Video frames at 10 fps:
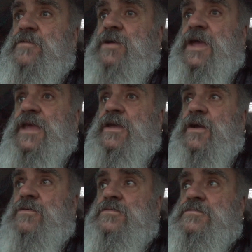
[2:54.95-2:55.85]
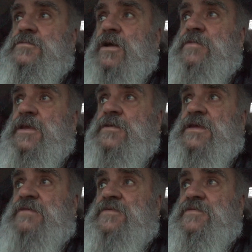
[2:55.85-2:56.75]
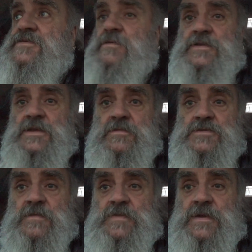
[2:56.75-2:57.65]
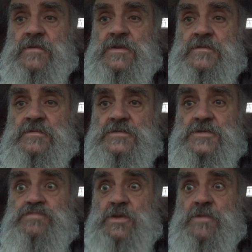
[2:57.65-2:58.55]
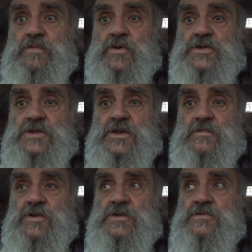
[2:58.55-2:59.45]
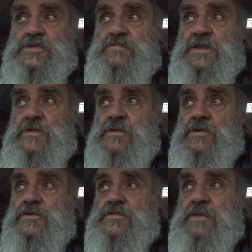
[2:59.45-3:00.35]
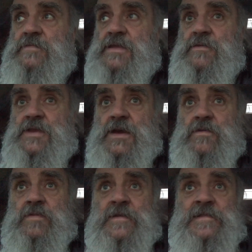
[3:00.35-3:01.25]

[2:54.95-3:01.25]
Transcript: But hey ho, I mean, even if somebody was up here and just put the boards under while he was spinning the wheels, maybe that would help.